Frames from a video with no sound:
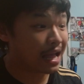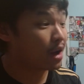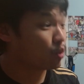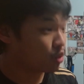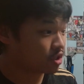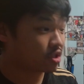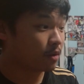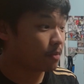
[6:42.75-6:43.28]

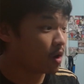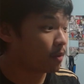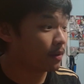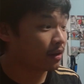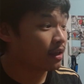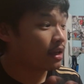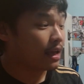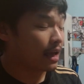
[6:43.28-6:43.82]
That was the
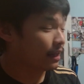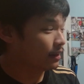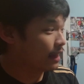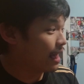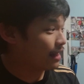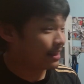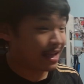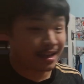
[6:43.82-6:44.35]
moment,
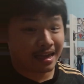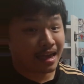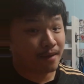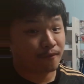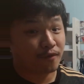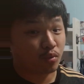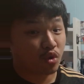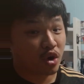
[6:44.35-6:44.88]
and that
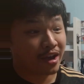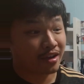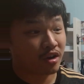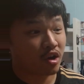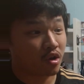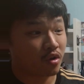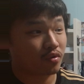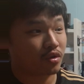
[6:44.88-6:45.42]
came from Ryan